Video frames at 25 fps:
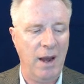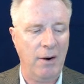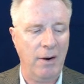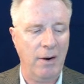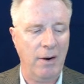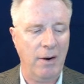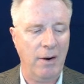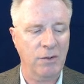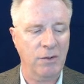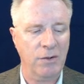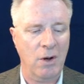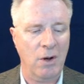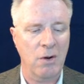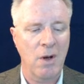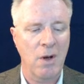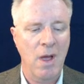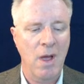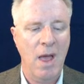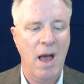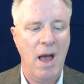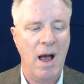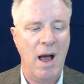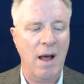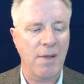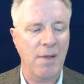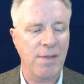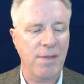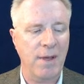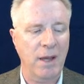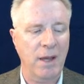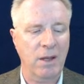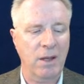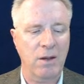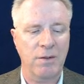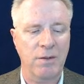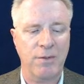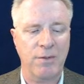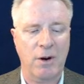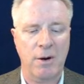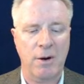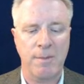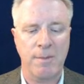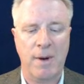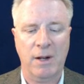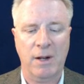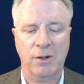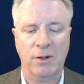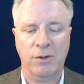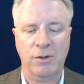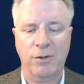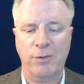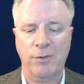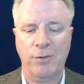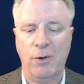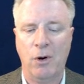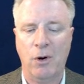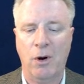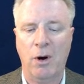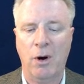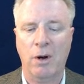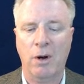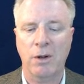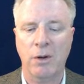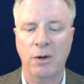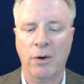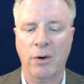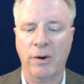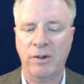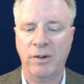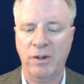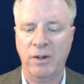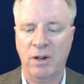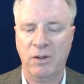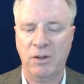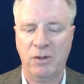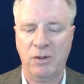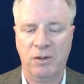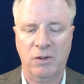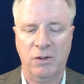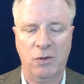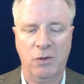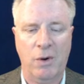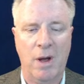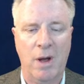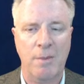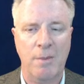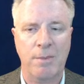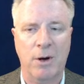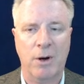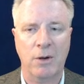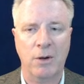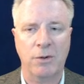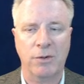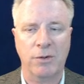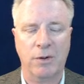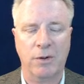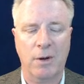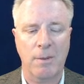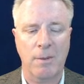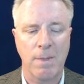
And so thank you very much for your attention to our poster.